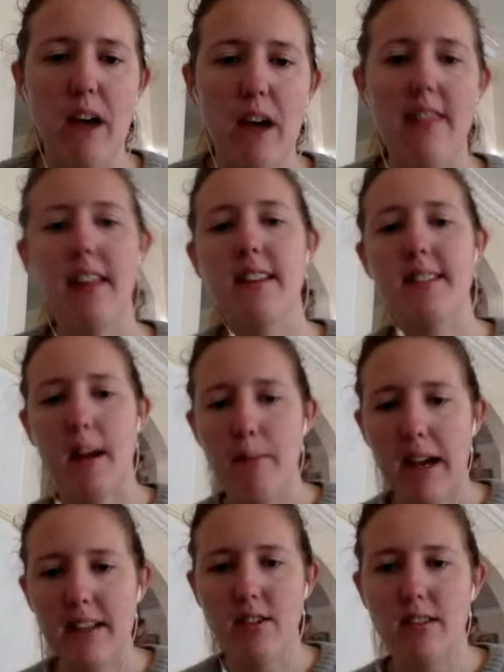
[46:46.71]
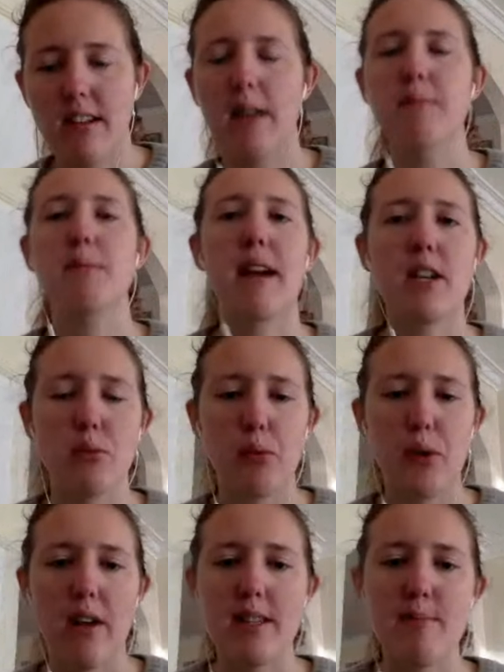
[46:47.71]
I think this comes back to a
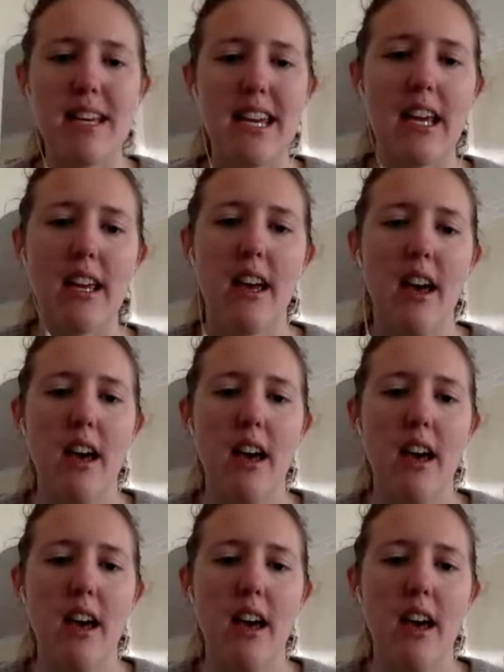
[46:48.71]
point I was making.